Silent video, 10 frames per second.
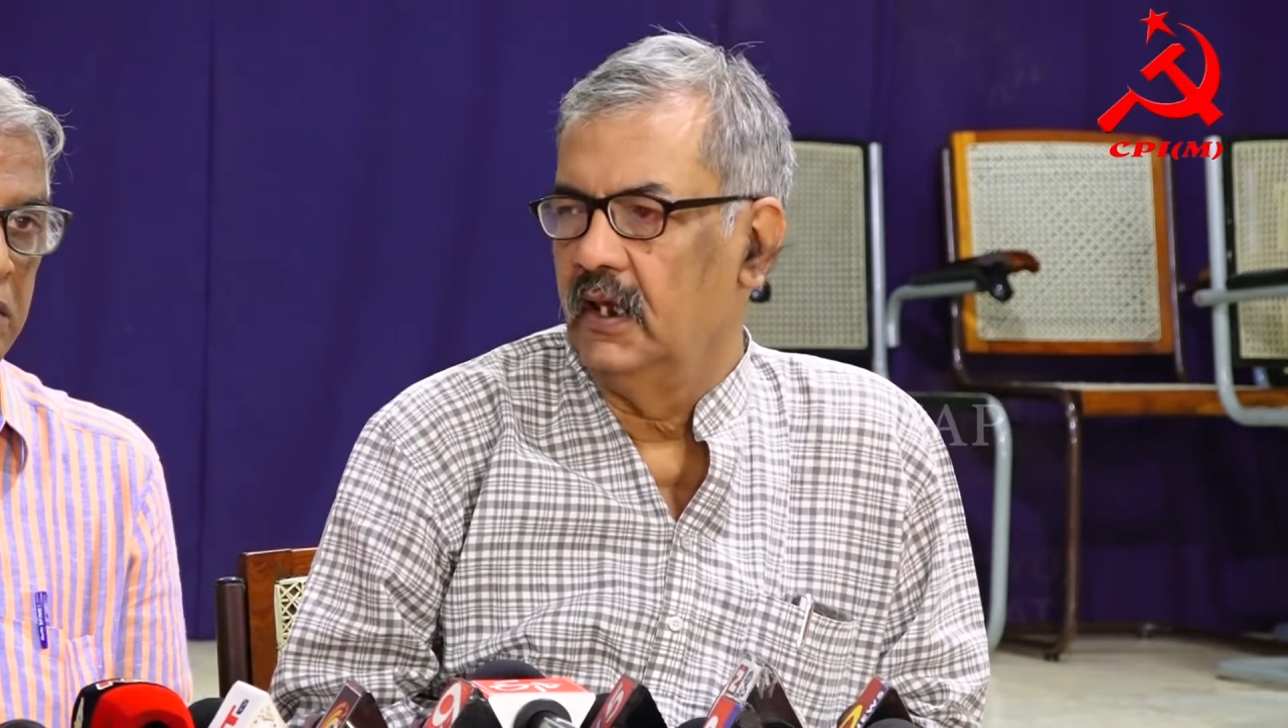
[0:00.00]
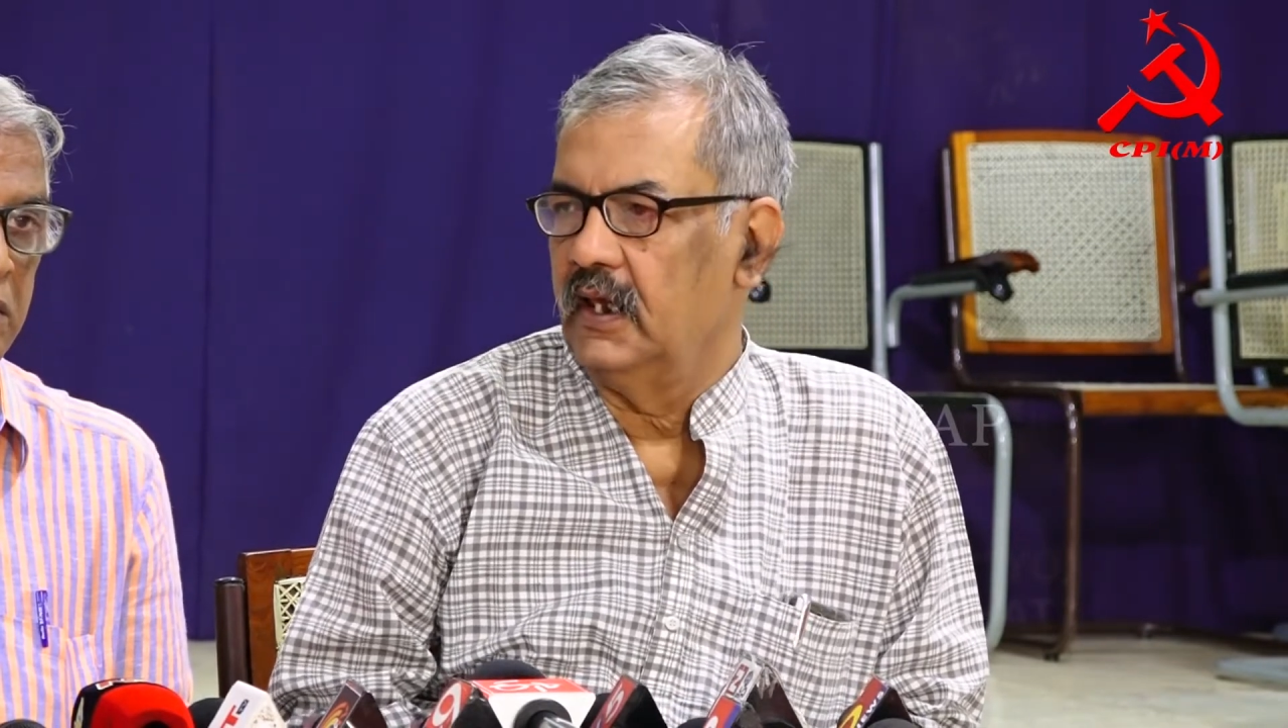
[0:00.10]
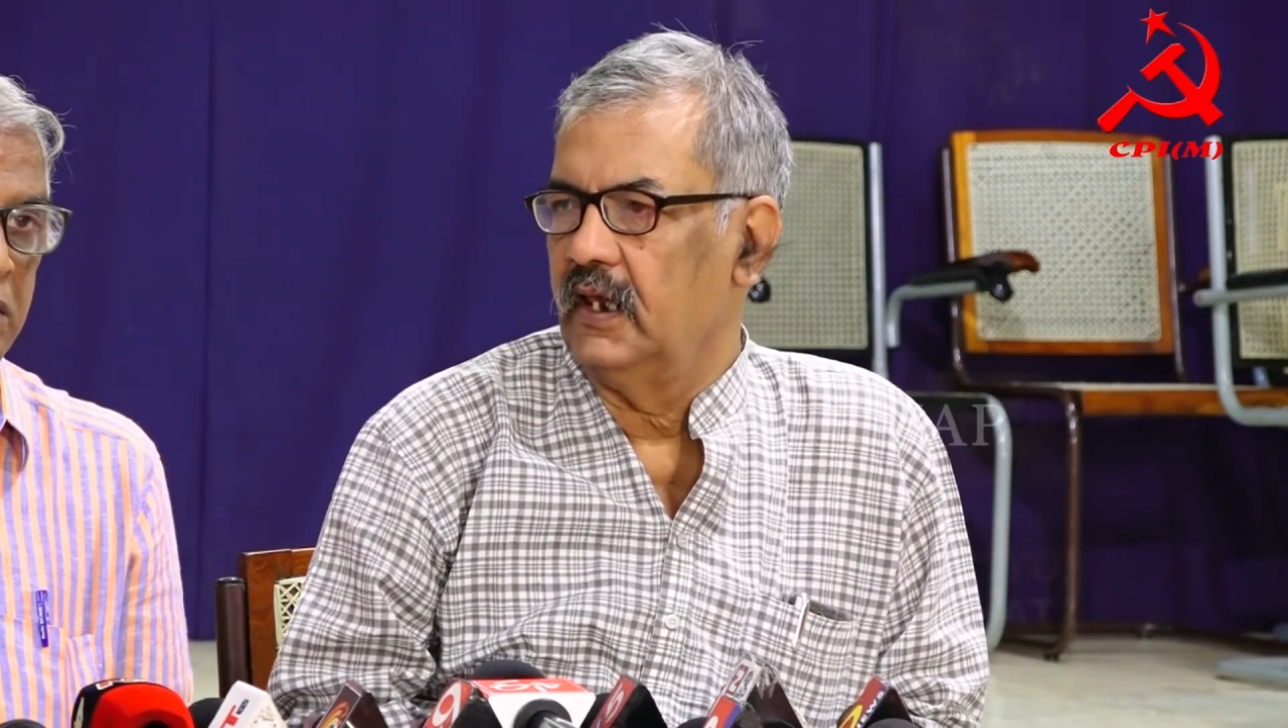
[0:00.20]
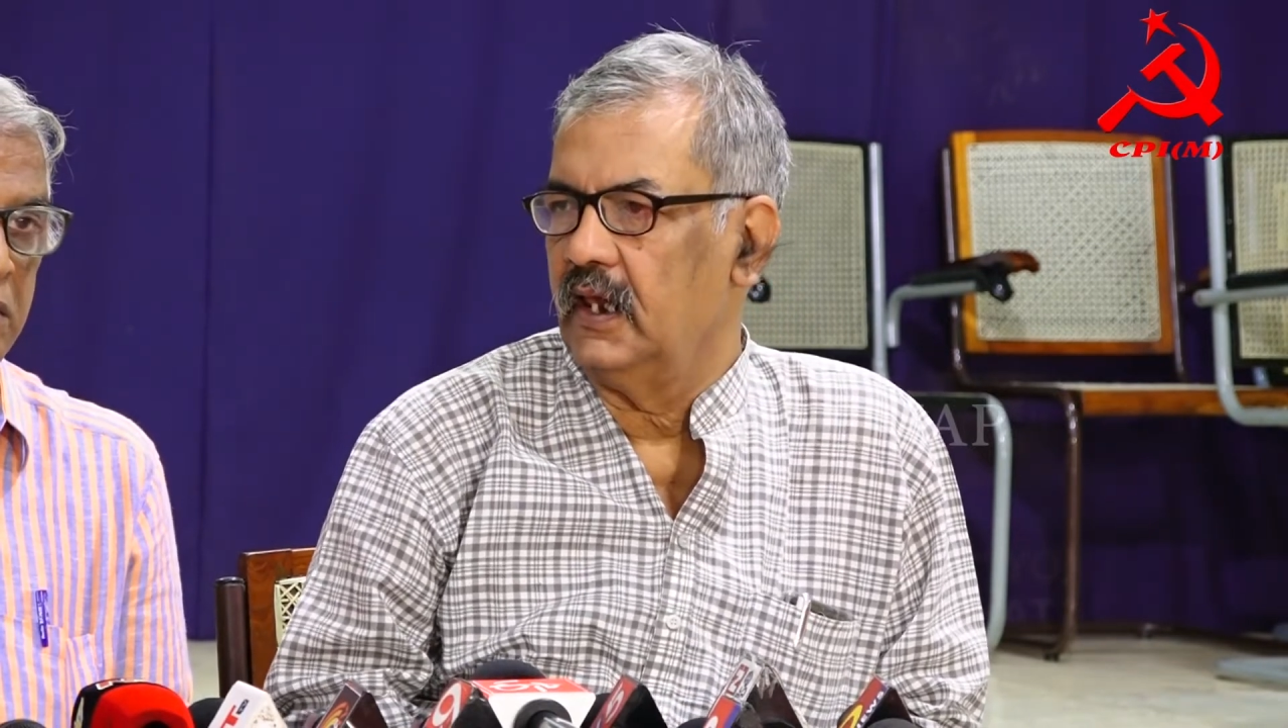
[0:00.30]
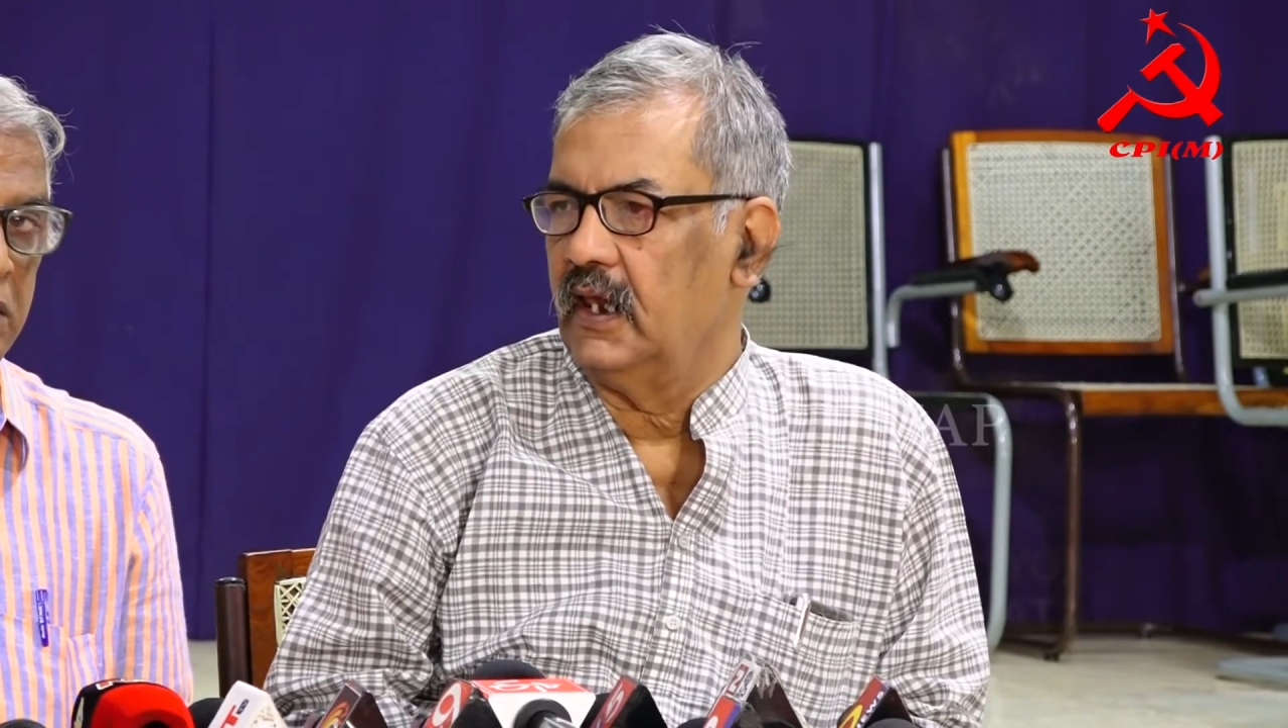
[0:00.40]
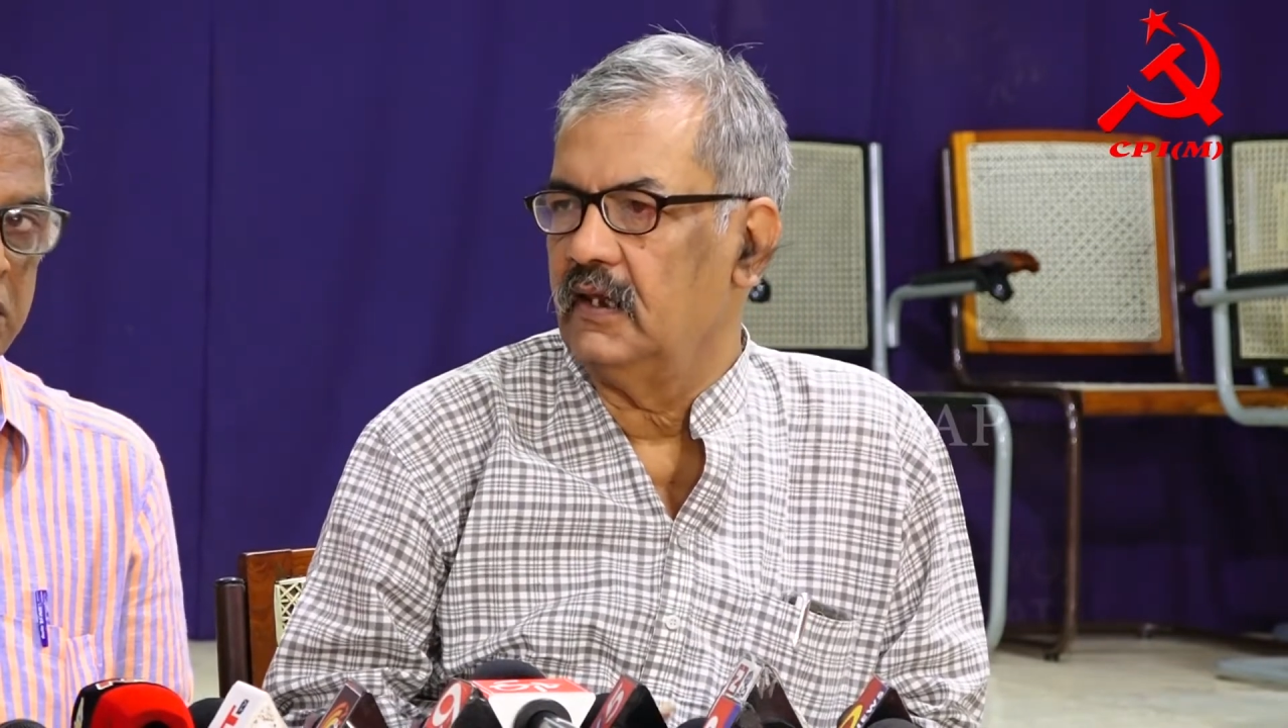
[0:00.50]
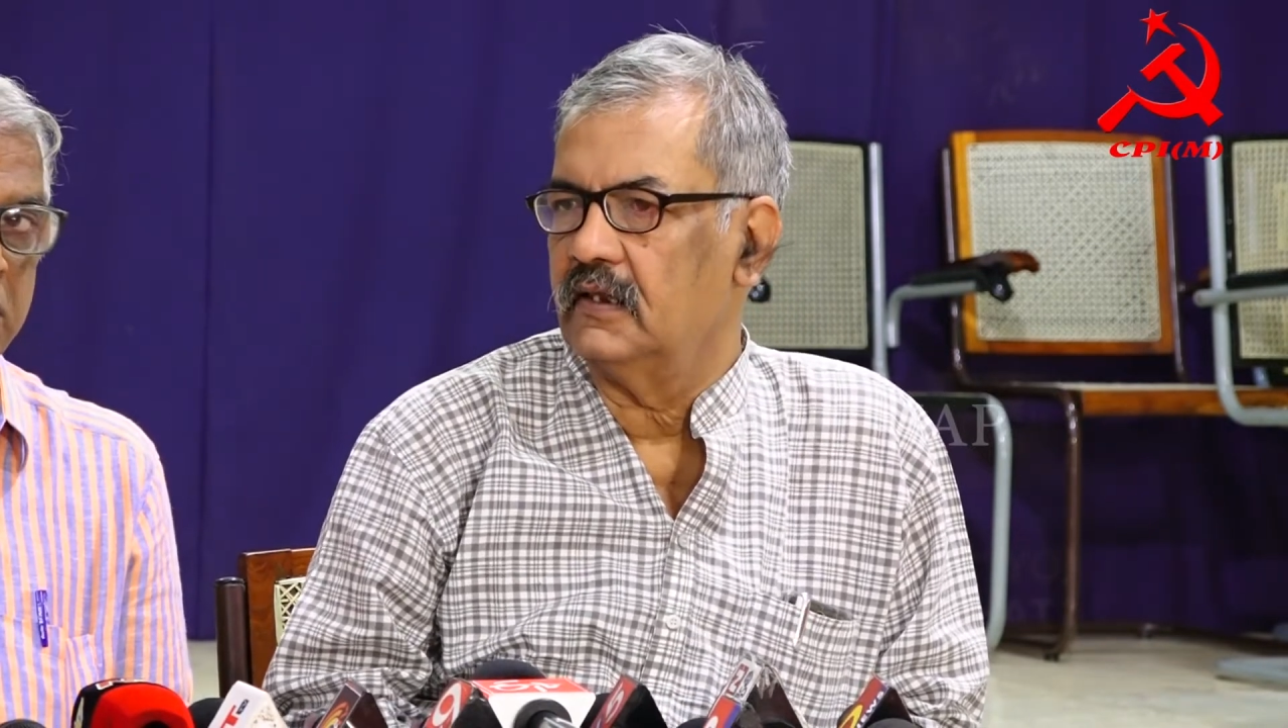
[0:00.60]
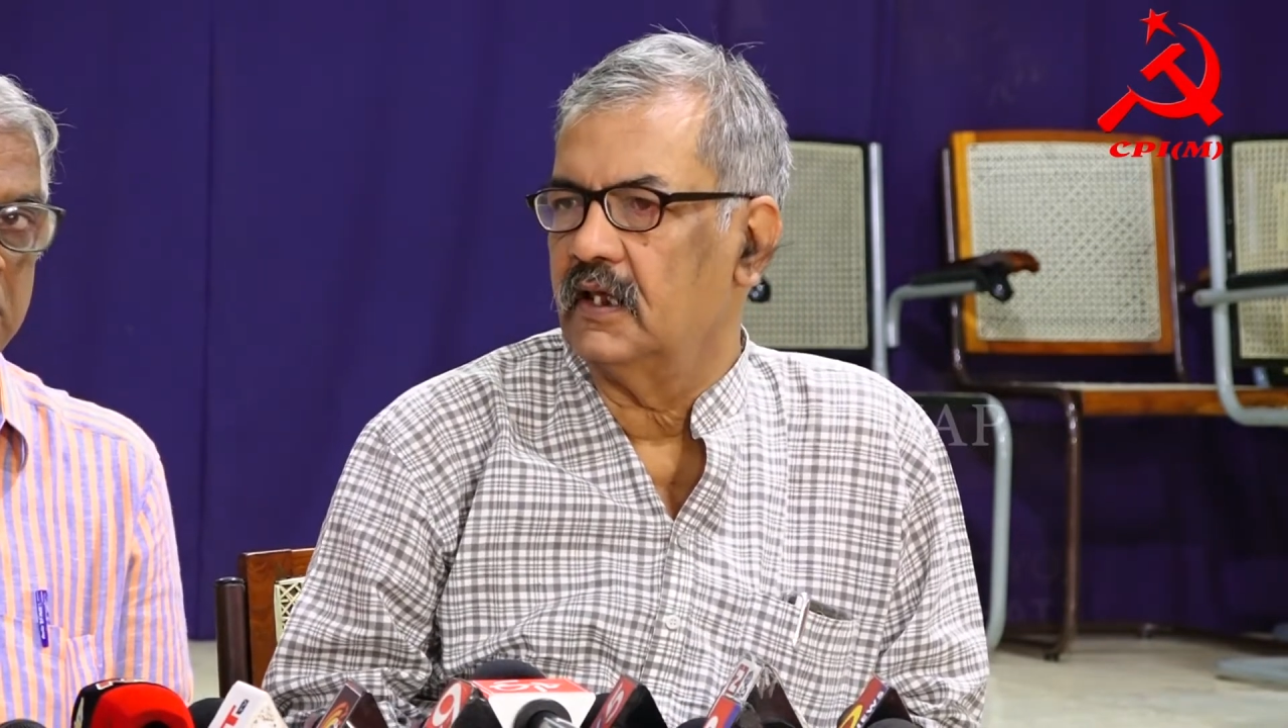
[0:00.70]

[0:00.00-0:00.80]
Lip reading: in